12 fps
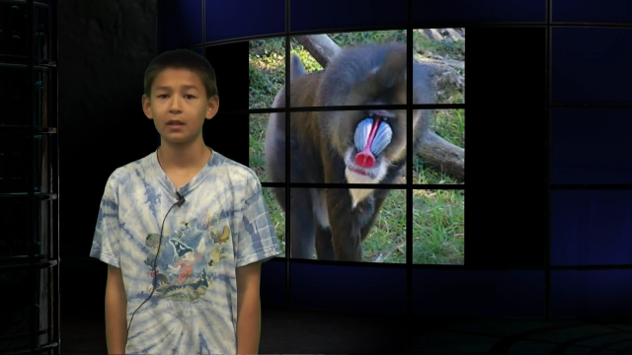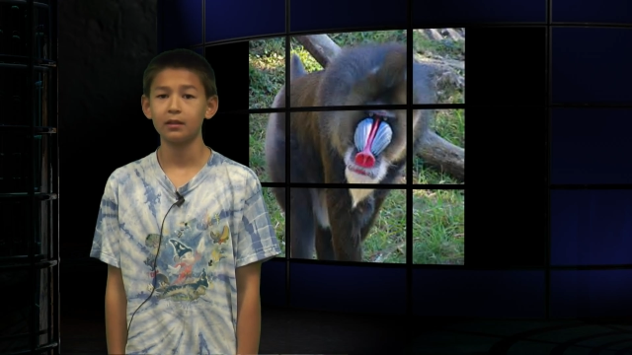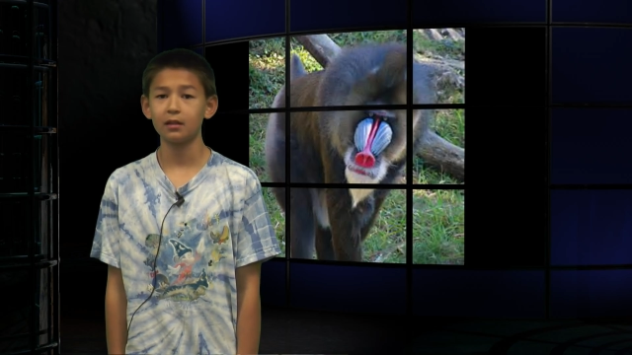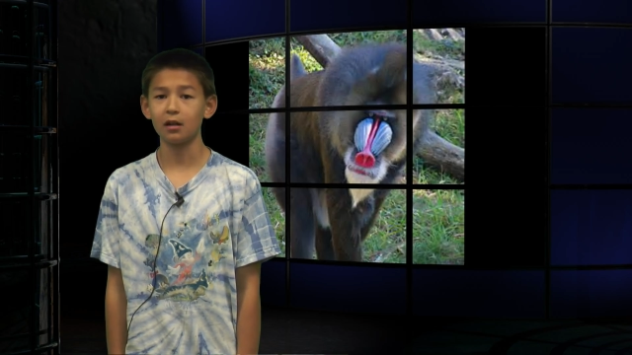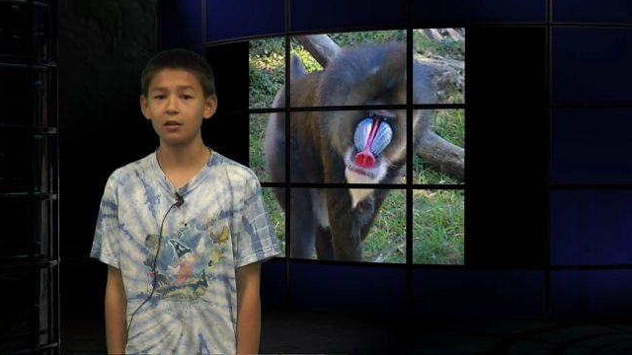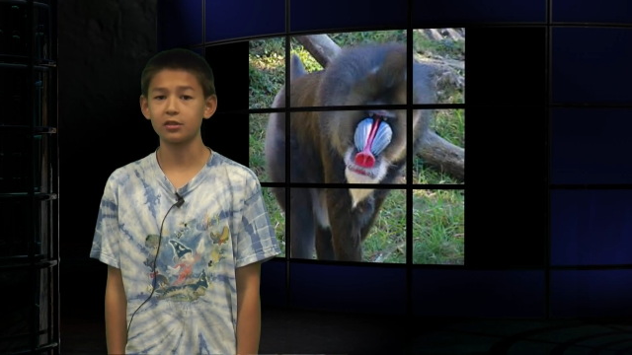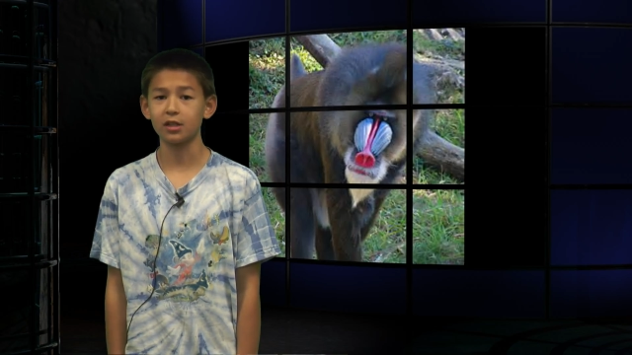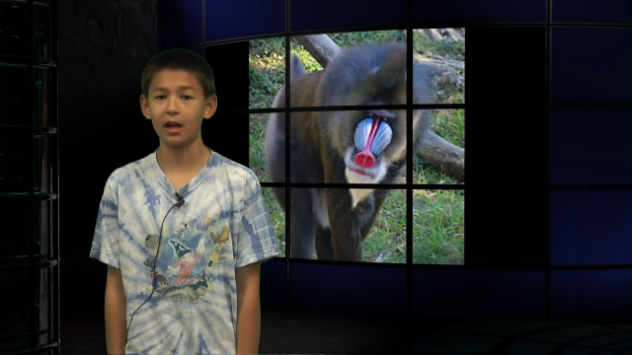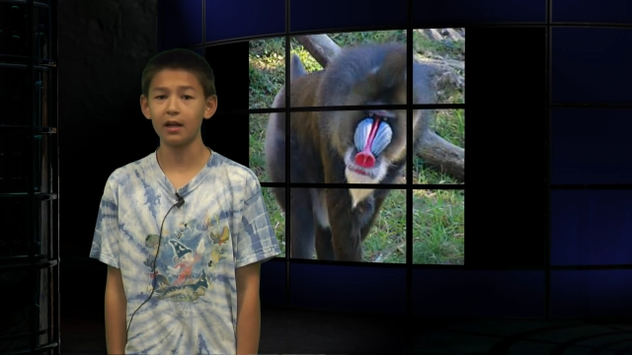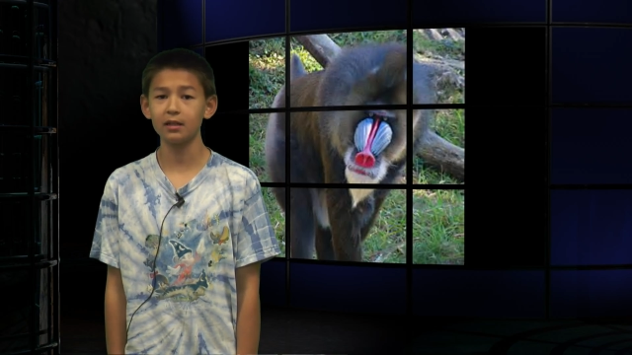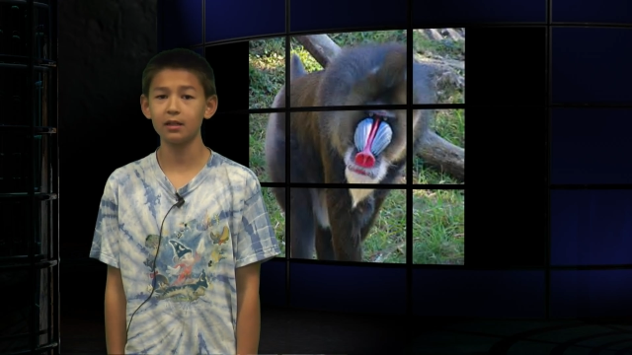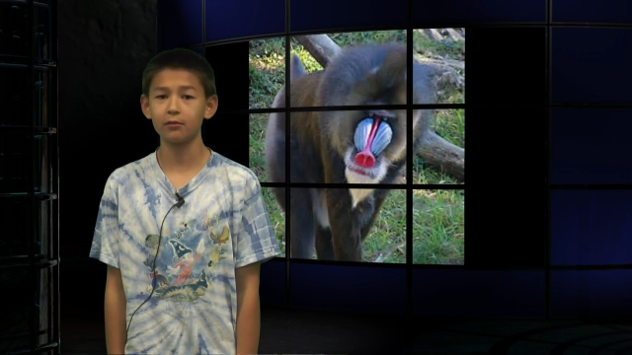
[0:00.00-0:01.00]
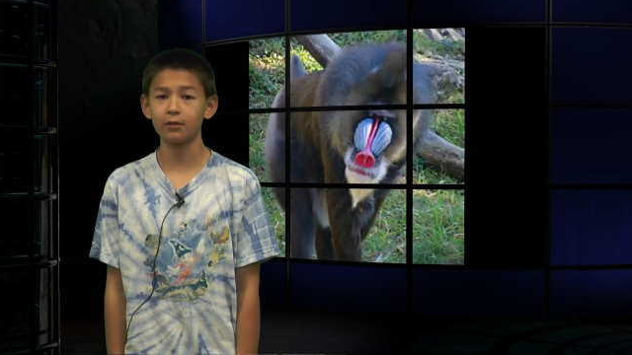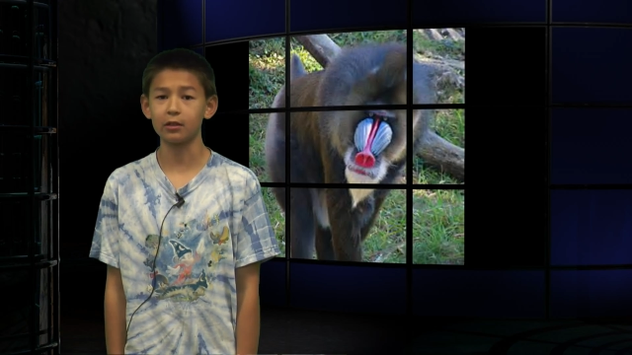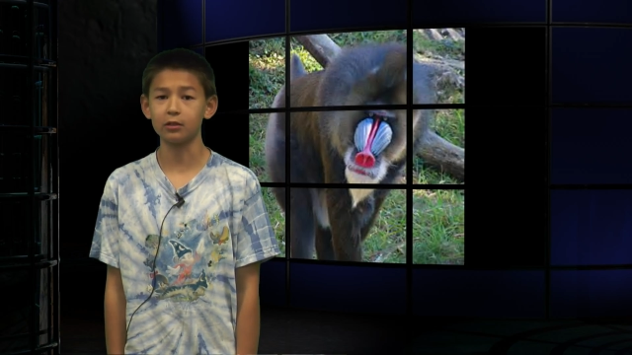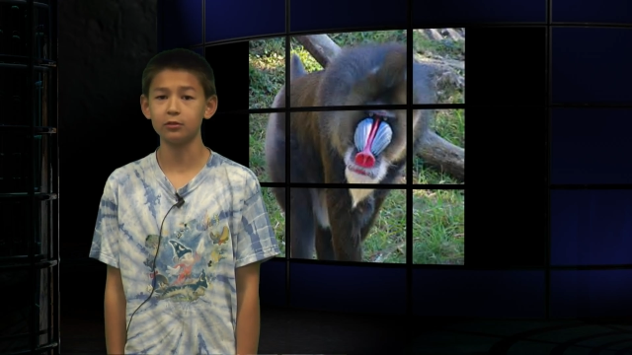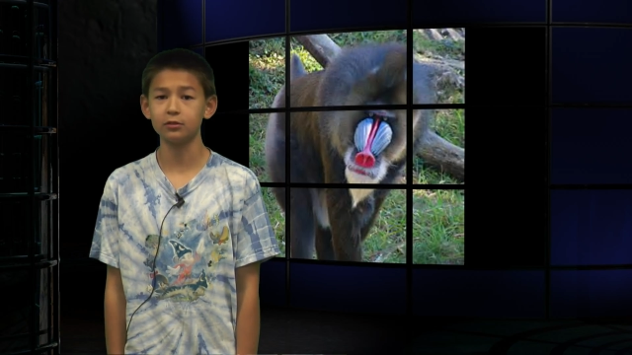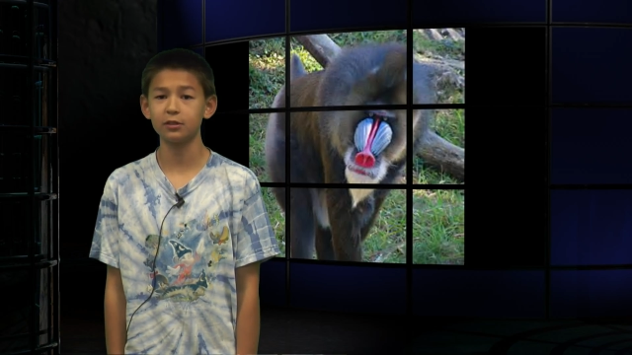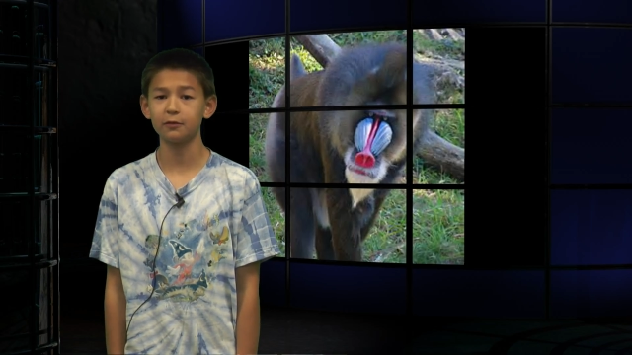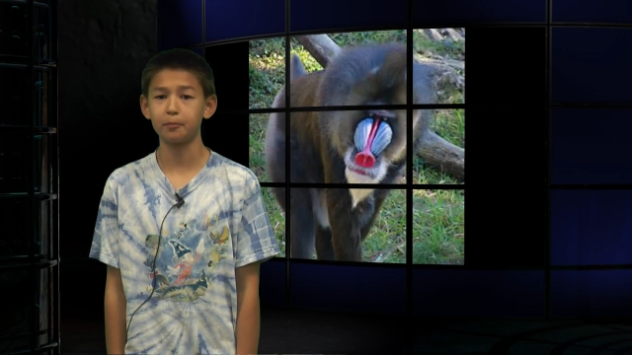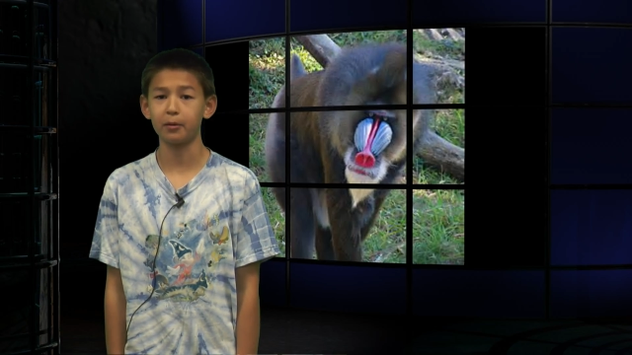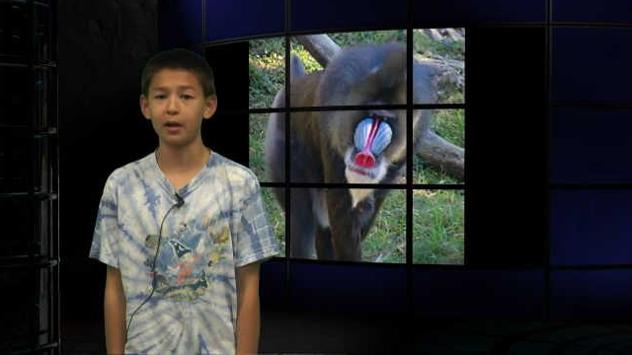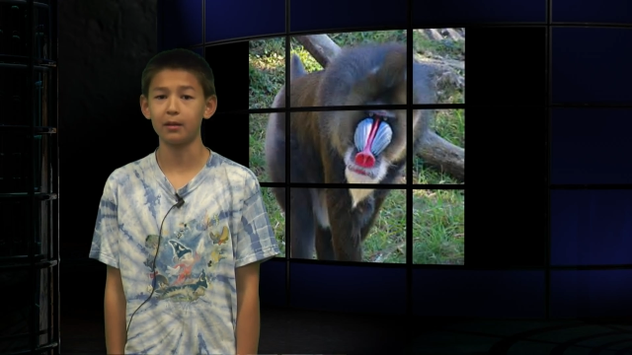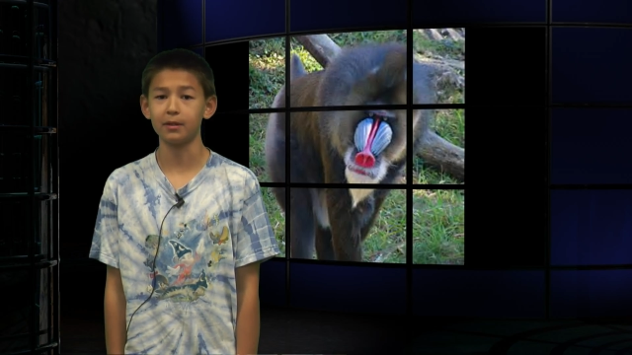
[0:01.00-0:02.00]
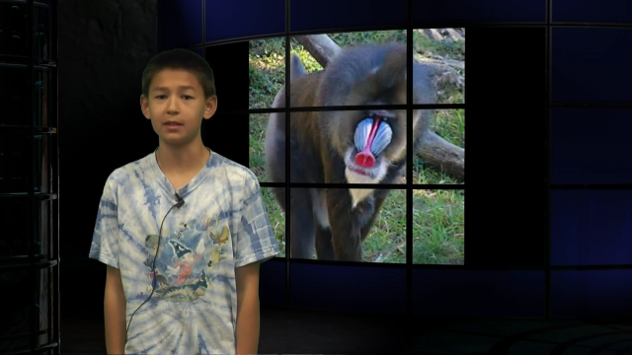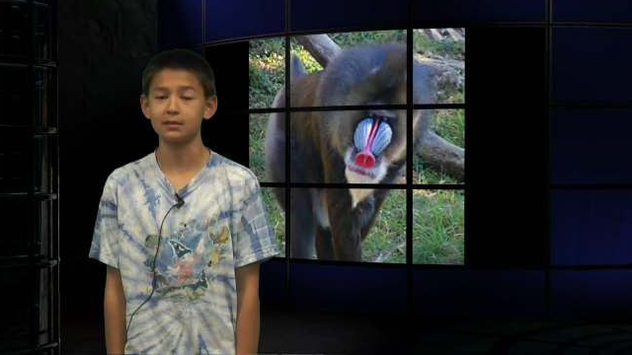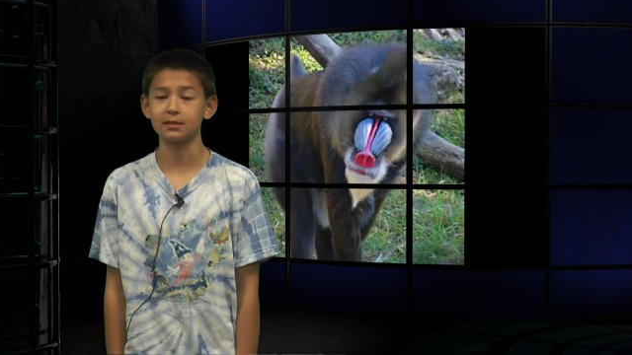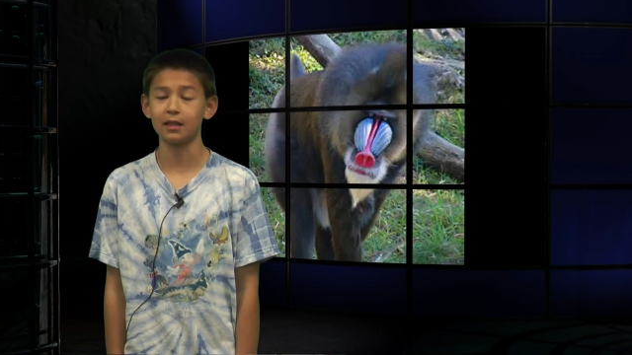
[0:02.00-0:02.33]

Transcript: They are shy and reclusive primates